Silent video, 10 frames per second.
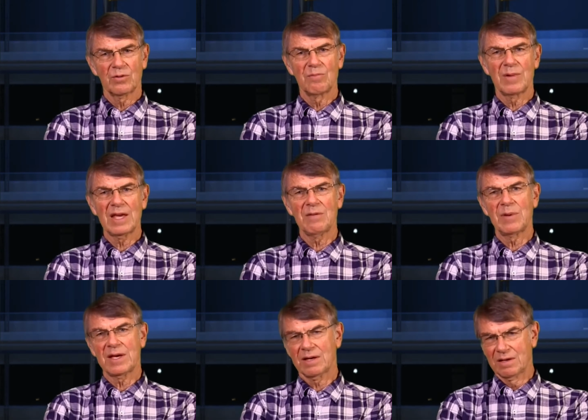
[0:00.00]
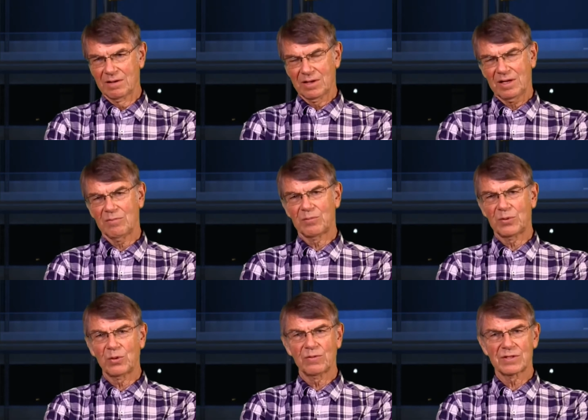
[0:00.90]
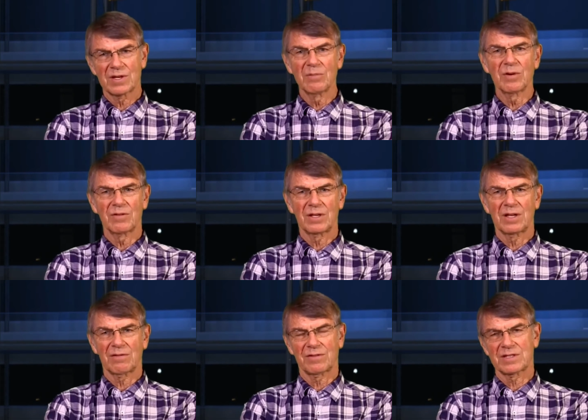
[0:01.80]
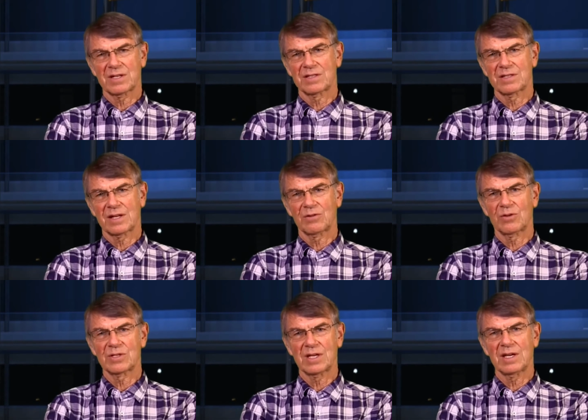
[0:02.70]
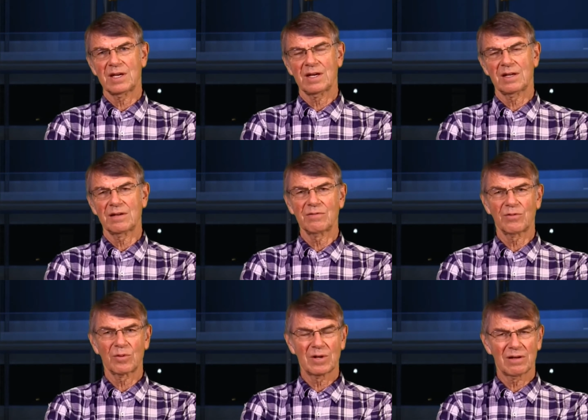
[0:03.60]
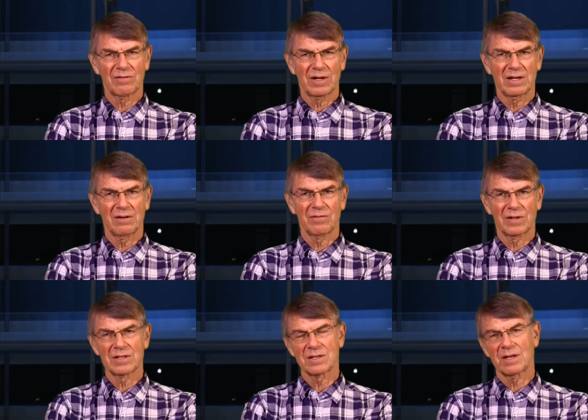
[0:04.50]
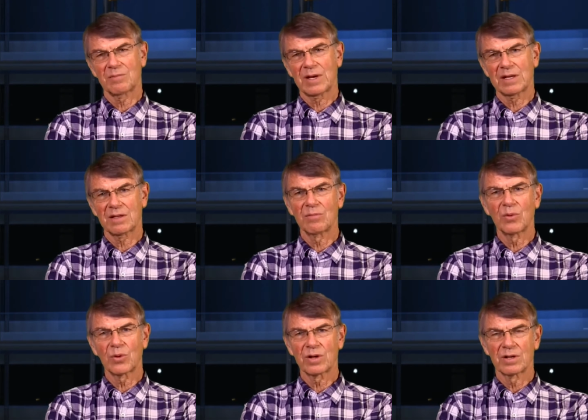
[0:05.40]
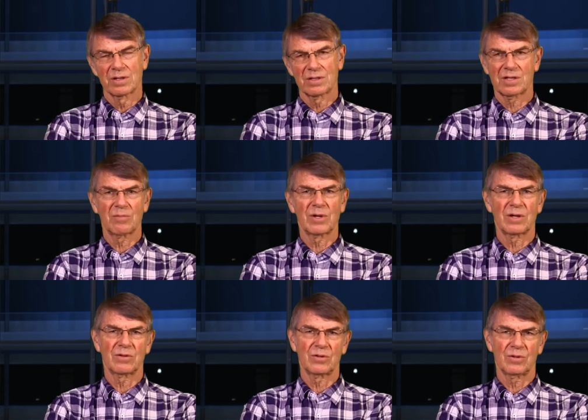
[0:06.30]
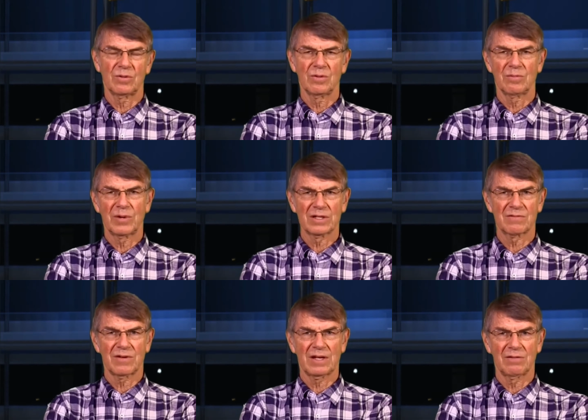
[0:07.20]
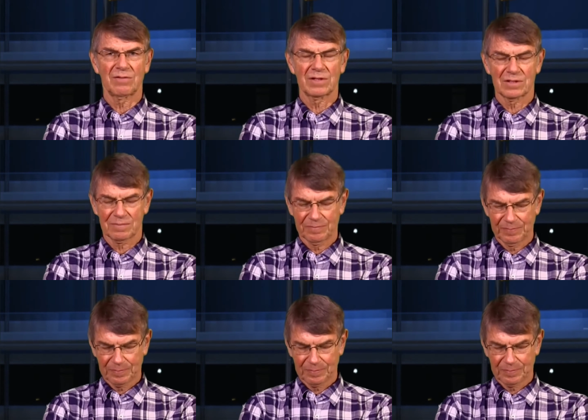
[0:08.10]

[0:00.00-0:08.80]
to maybe improve some of the deficits that you see in formula-fed infants and make them more similar to breastfed infants.